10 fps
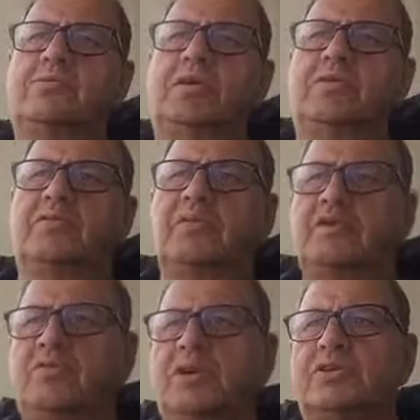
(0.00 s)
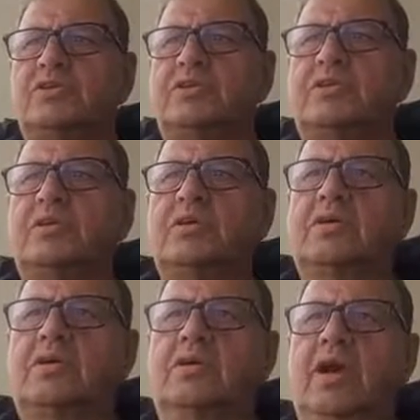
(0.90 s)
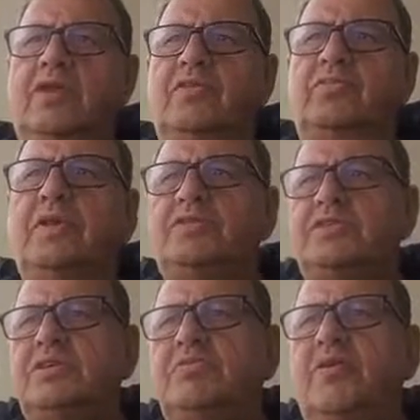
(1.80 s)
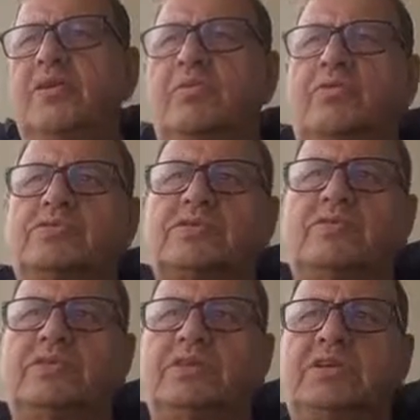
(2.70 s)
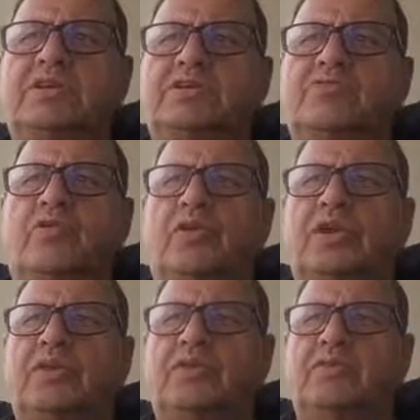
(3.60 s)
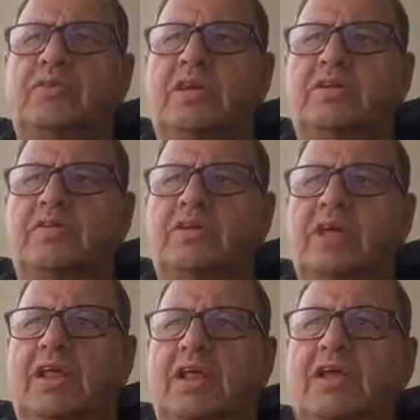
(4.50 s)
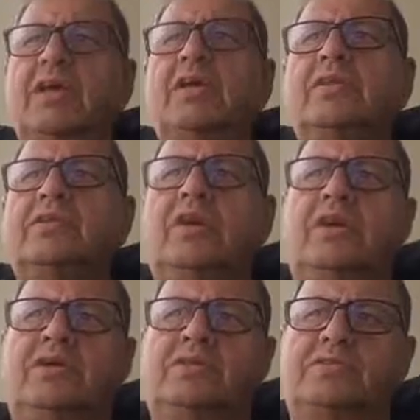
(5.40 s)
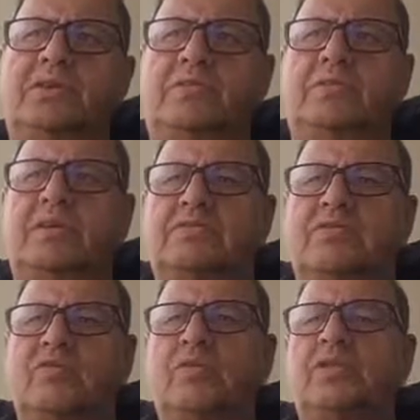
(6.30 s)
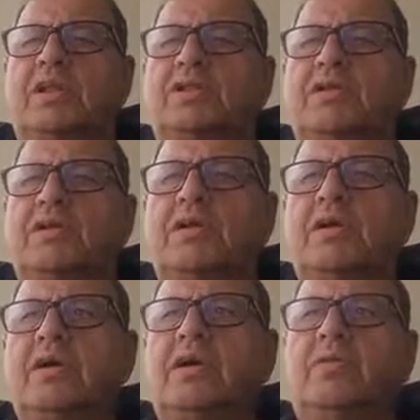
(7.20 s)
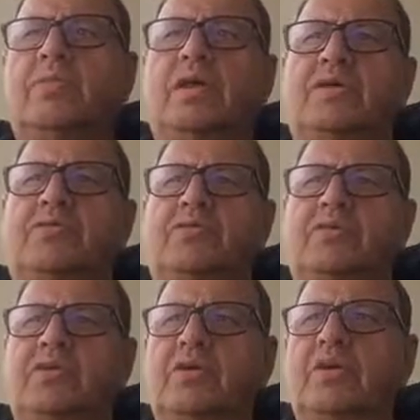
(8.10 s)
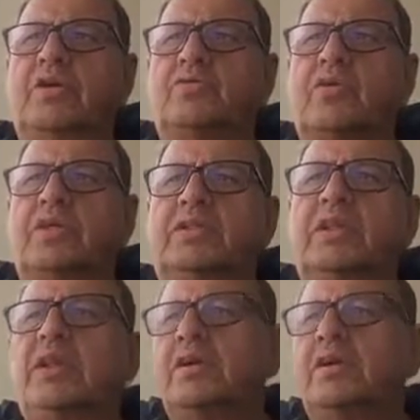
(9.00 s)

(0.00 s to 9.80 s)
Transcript: experience in education, as a PGT for about 17 years, 14 years in Kendra Vidyalaya, 3 years in BSF School Jalandhar, plus 23